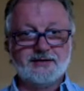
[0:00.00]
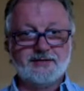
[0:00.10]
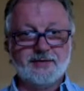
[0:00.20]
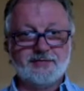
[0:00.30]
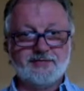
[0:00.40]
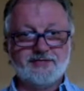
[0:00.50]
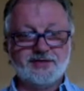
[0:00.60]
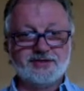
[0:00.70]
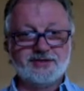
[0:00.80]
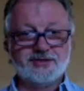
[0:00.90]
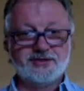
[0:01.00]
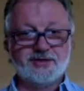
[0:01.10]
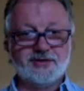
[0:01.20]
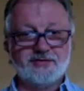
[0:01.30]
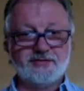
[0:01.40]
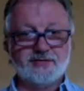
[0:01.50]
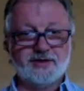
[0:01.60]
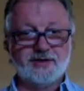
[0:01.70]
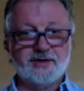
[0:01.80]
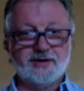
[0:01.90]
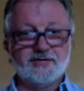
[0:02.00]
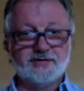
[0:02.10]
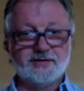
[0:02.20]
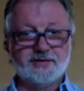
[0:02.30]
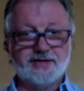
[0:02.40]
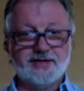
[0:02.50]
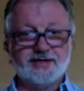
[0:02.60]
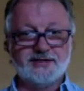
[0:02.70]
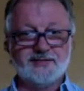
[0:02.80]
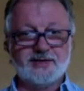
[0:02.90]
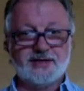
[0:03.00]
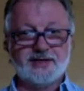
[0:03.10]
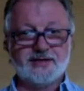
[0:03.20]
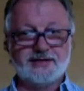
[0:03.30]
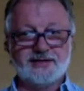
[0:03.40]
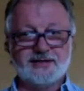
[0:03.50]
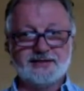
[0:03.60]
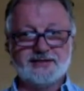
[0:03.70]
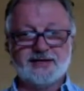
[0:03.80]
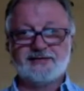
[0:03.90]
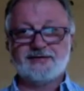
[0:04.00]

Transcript: When we finish this note, we close on the next bar, etc.